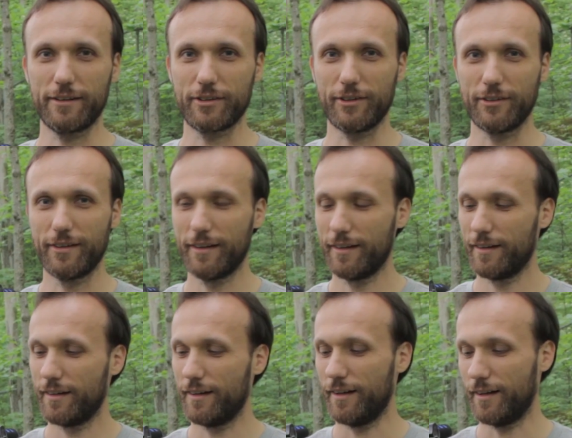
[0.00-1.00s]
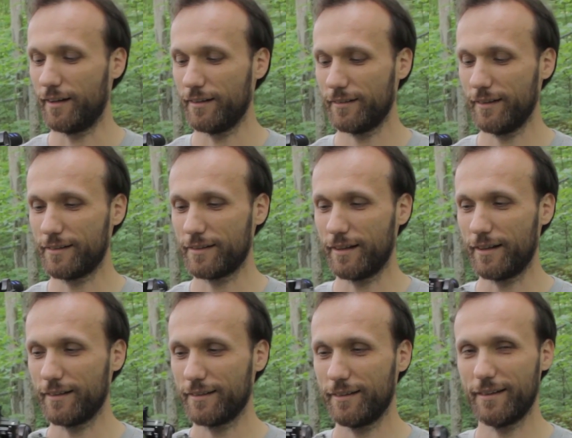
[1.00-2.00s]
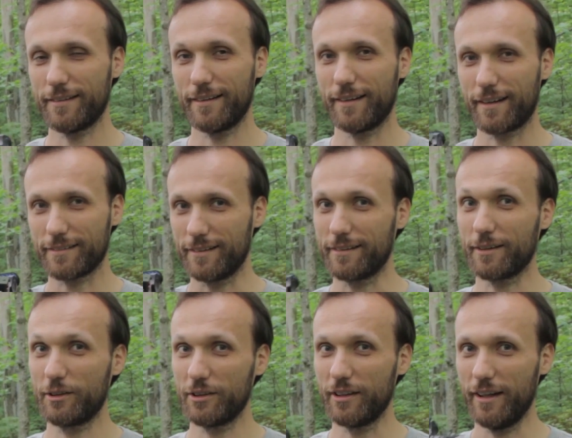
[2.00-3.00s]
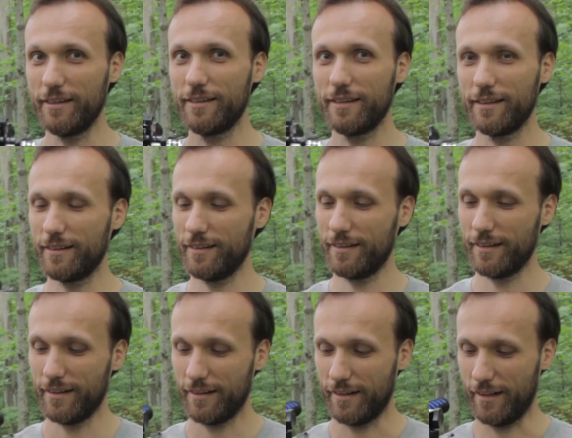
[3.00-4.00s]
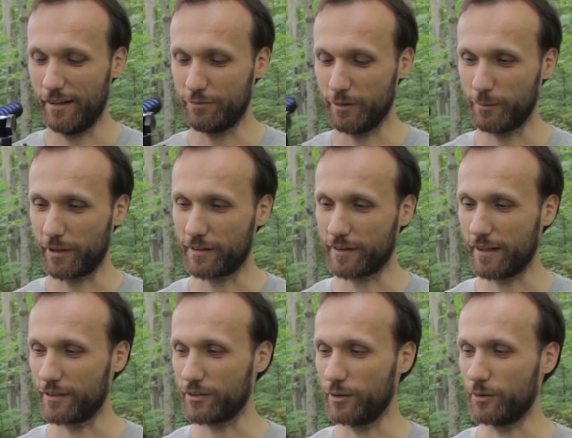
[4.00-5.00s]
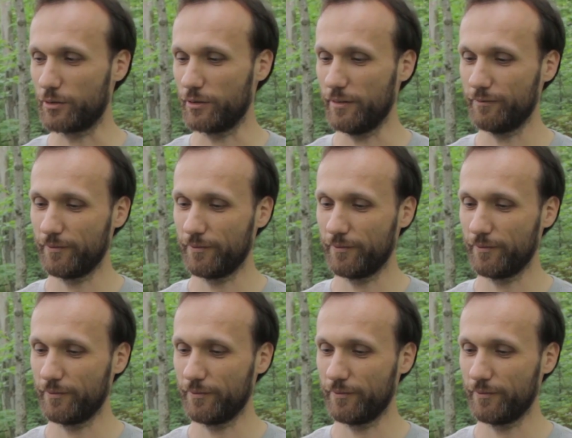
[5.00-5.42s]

So it's like I said, it's a good indie filmmaker kind of solution.